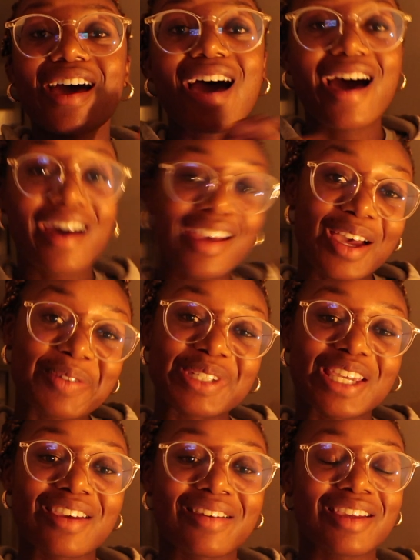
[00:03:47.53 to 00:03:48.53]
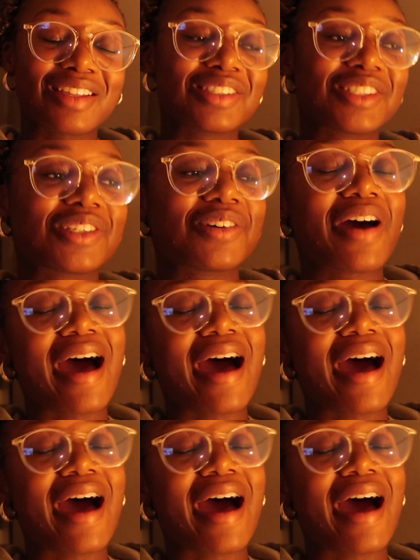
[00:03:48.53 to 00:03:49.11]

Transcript: hi i'm checking in so